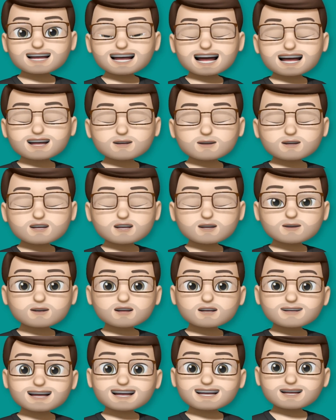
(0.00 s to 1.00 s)
and your new
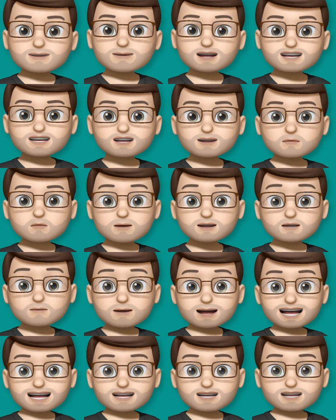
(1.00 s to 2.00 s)
corrected message will be
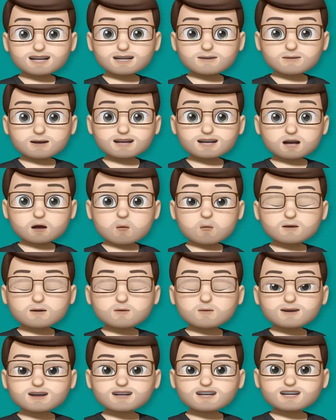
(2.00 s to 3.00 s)
replaced where the old
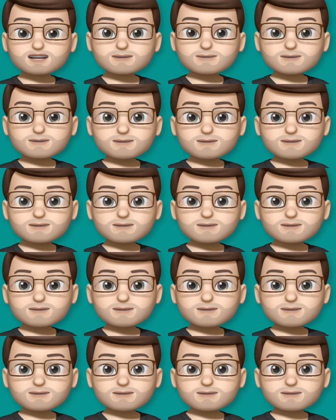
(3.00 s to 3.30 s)
one was.